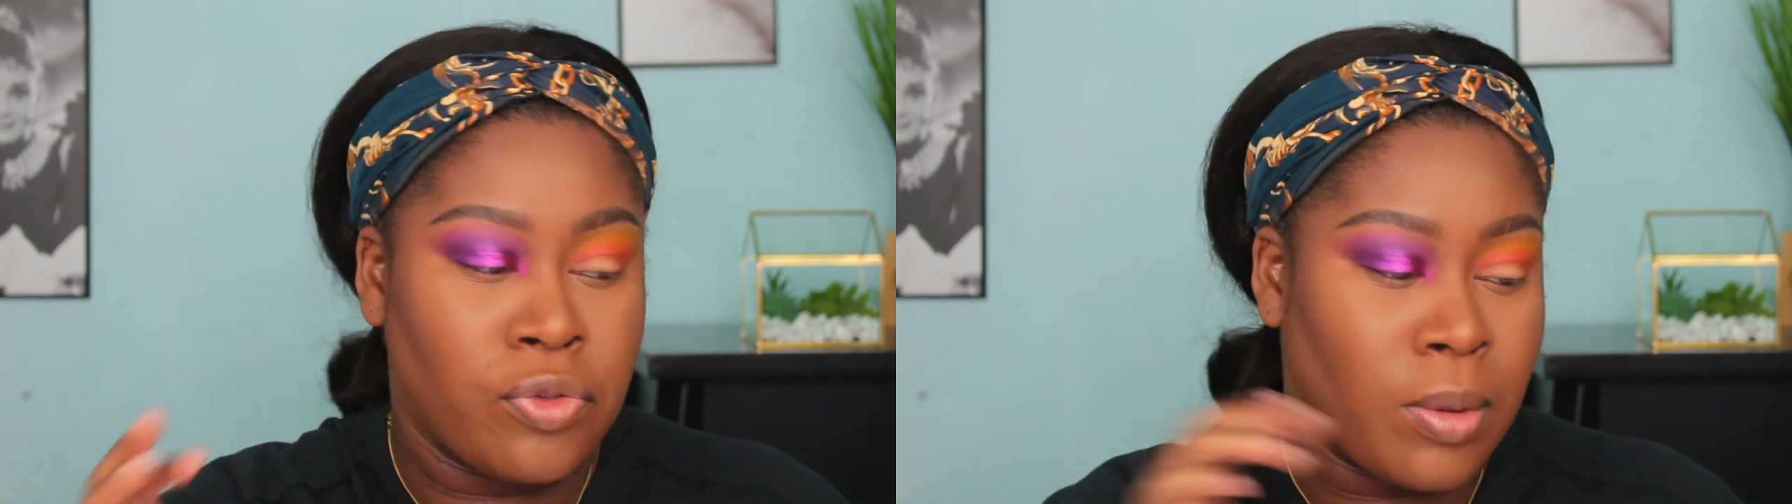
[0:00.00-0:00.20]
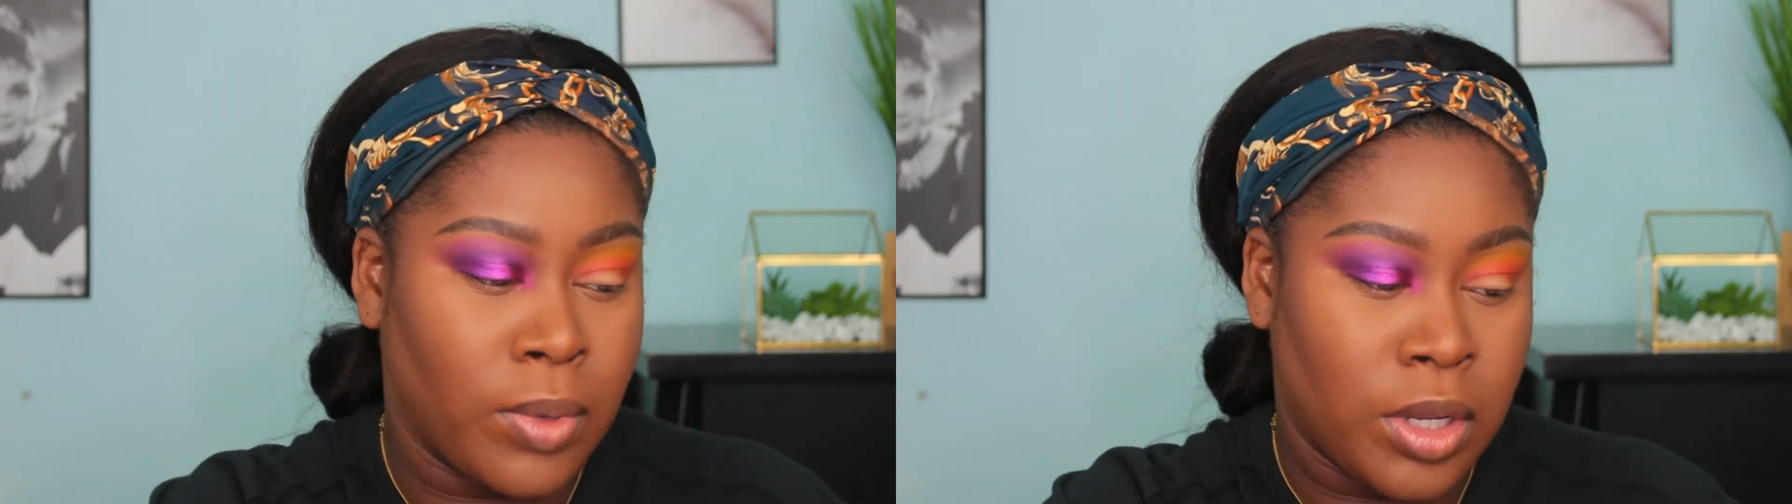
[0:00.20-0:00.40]

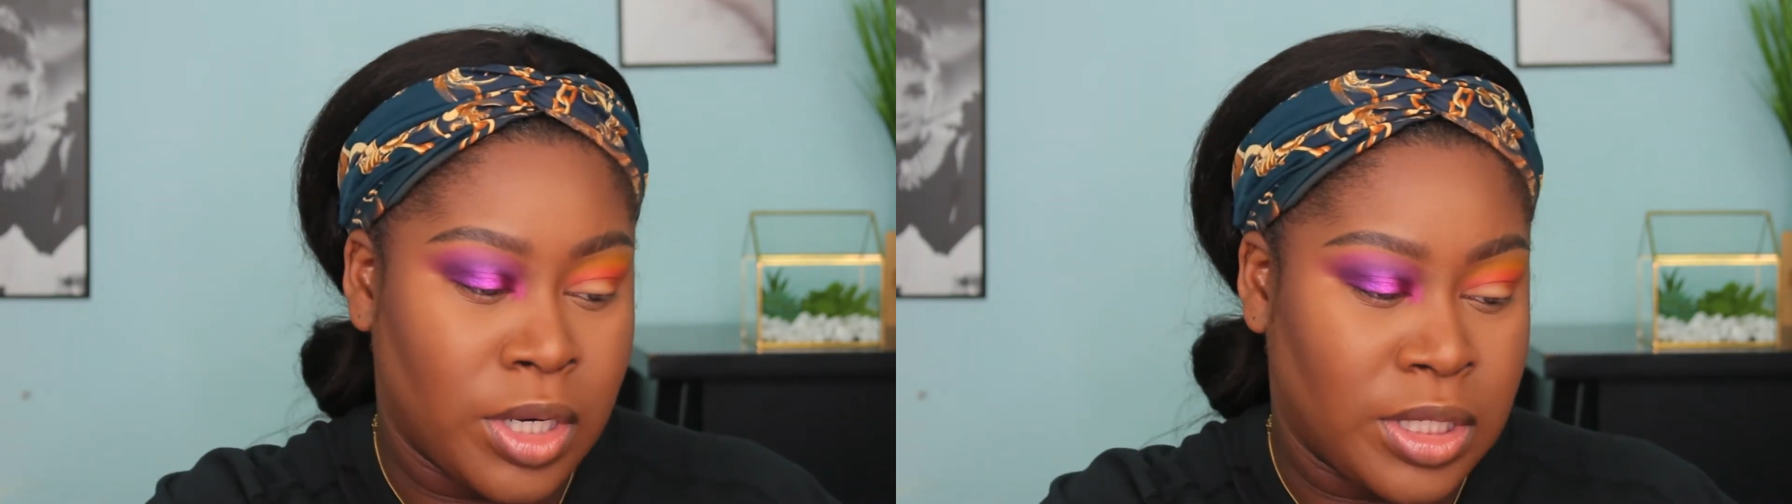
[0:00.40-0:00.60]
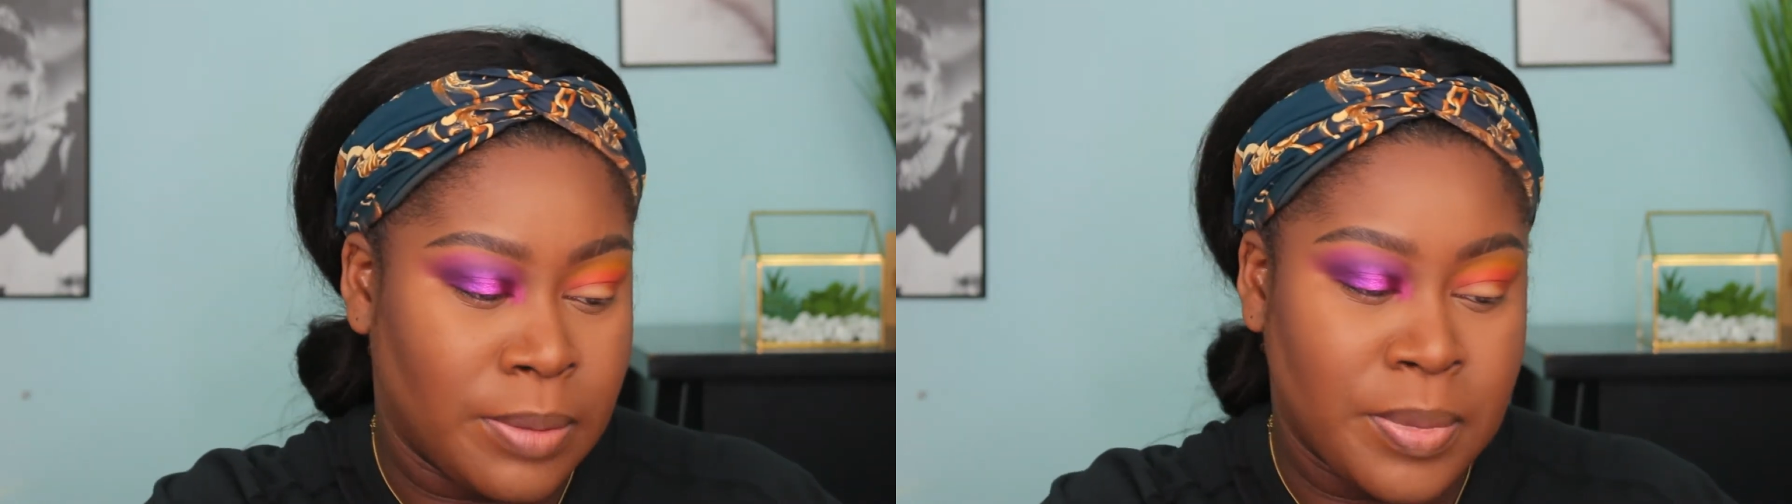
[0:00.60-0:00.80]
so I'm
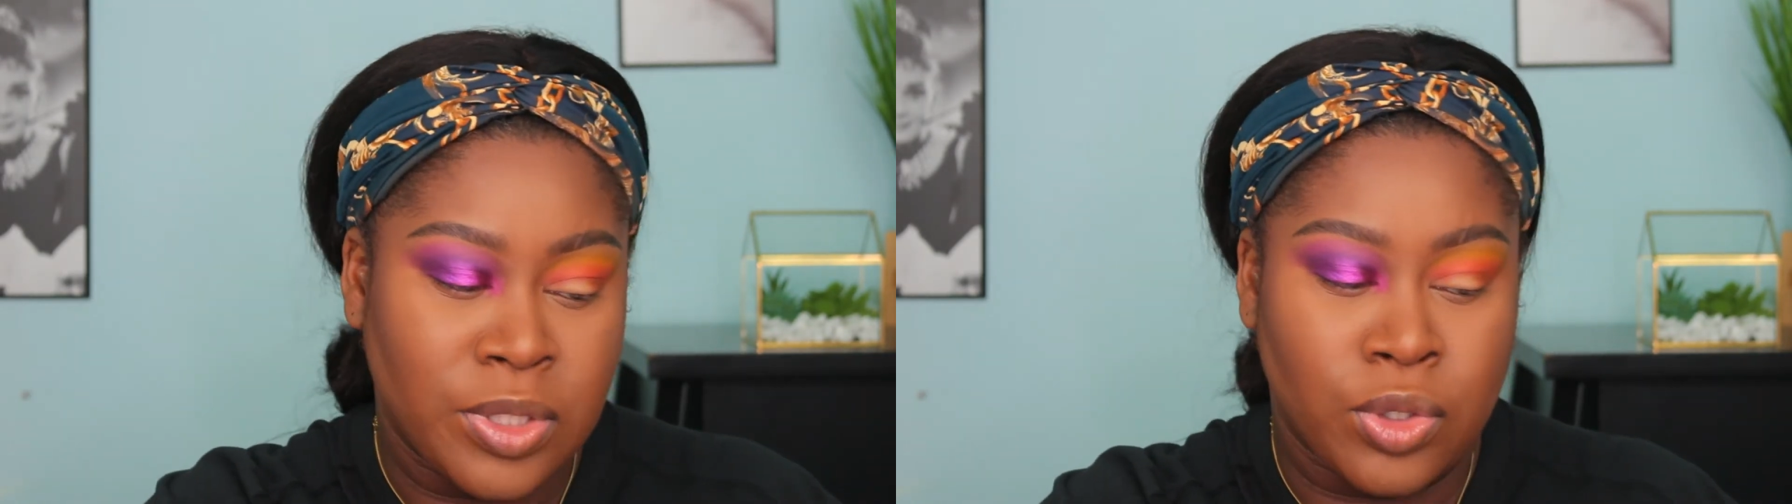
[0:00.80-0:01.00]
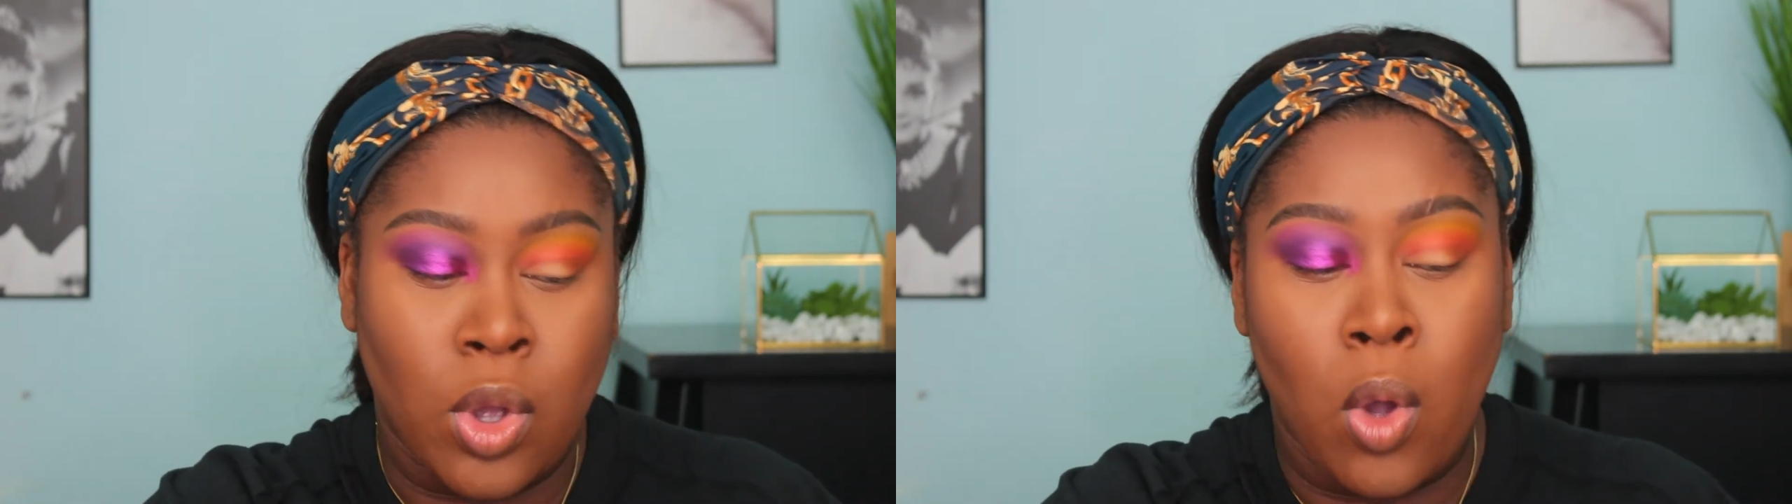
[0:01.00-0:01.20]
gonna dip
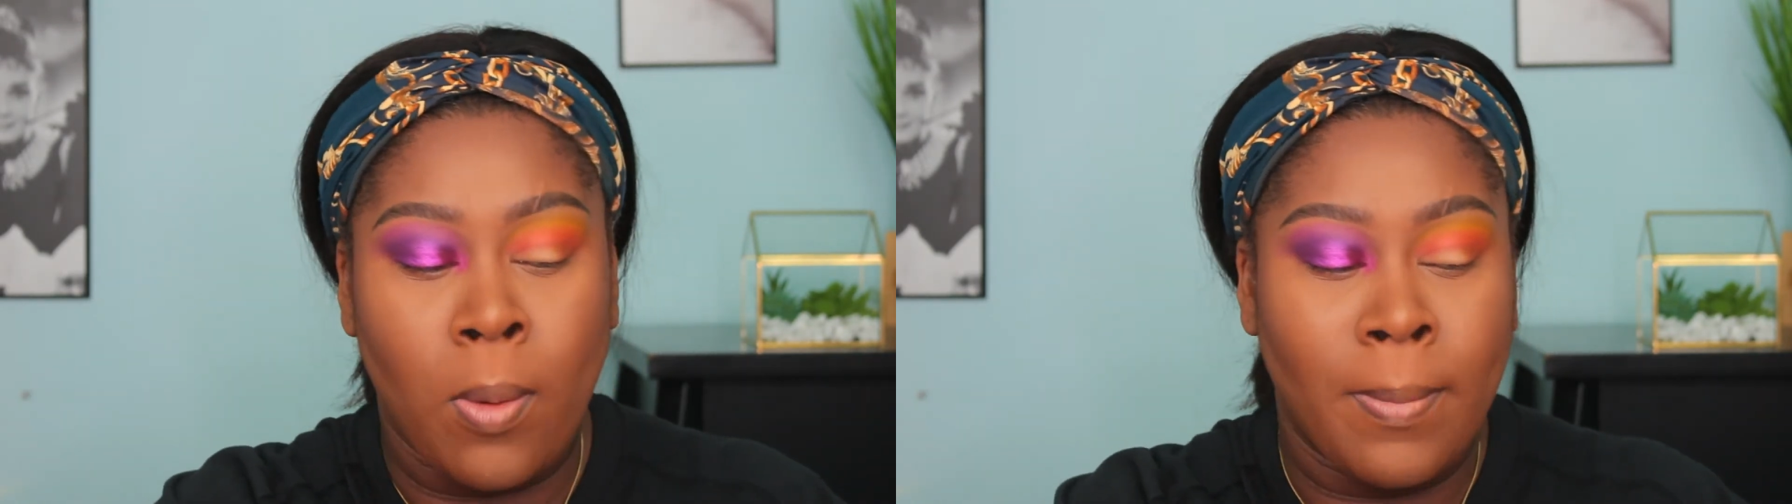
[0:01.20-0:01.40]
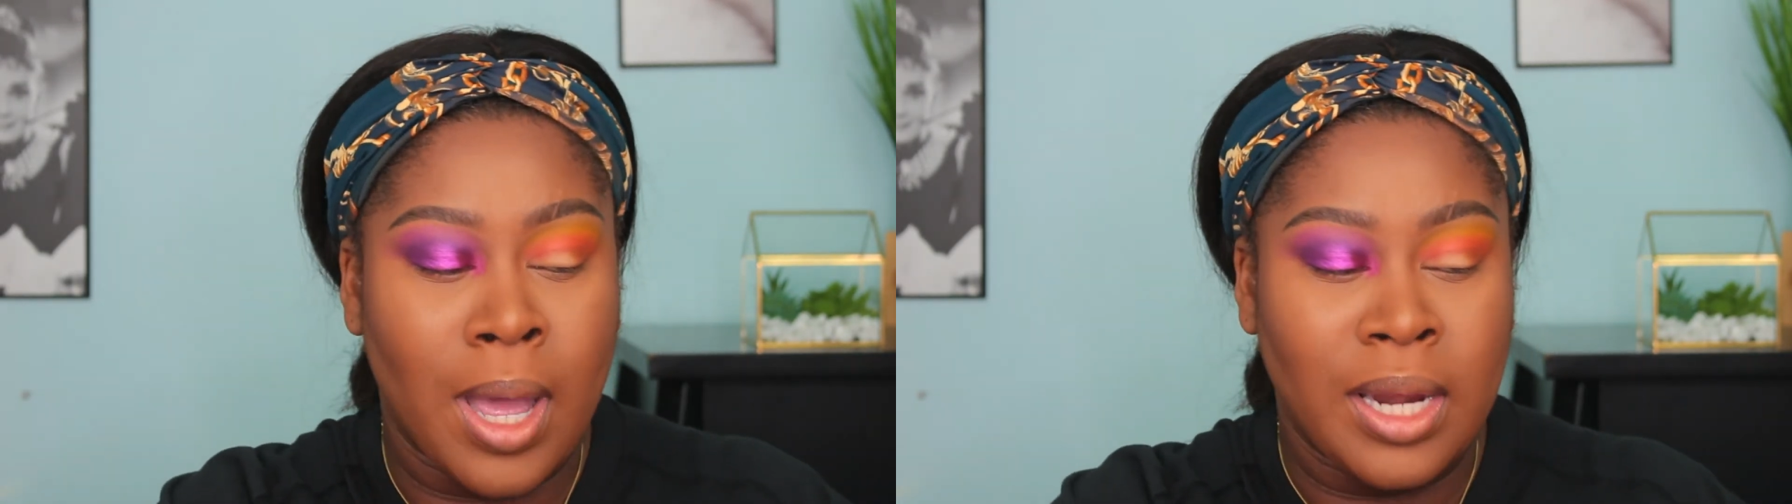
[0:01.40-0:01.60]
into
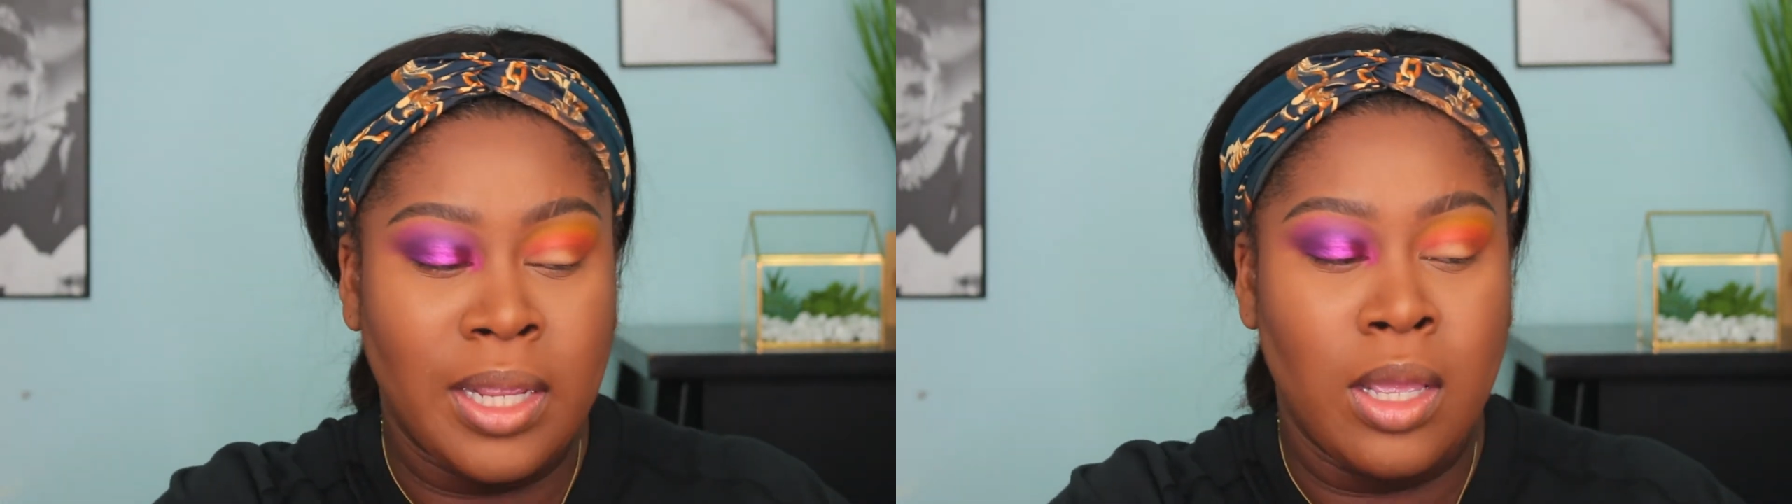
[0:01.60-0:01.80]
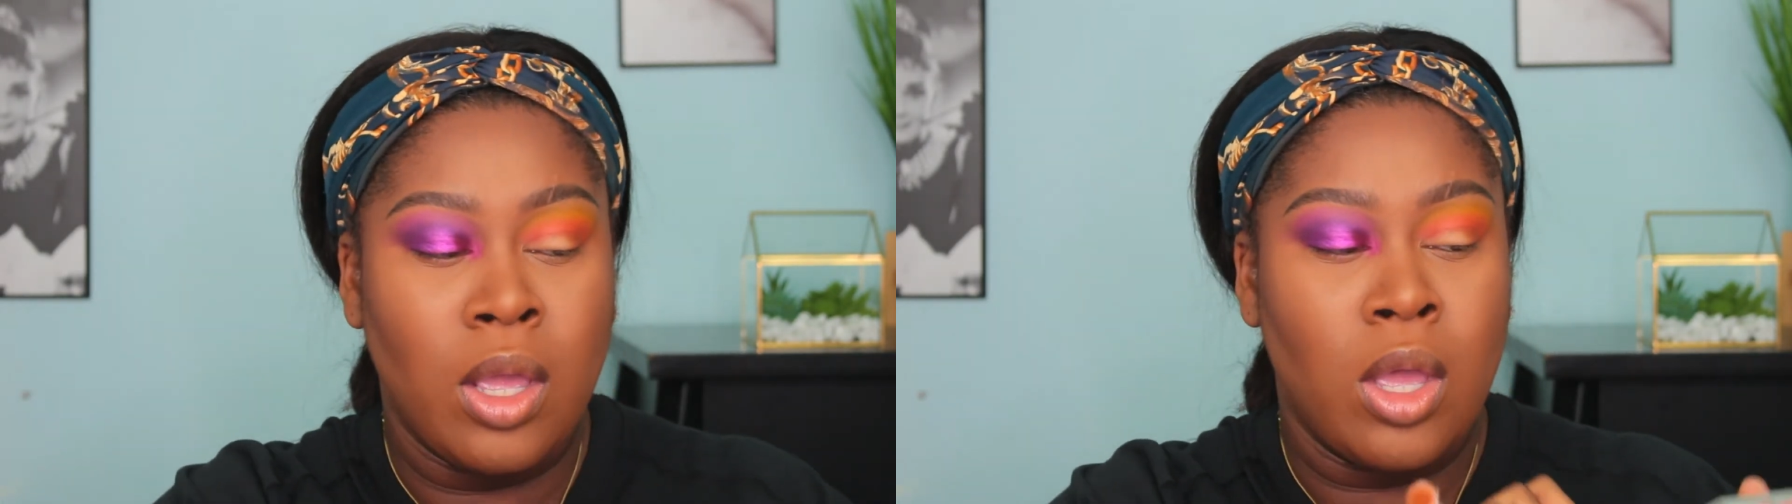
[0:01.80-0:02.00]
Homebody,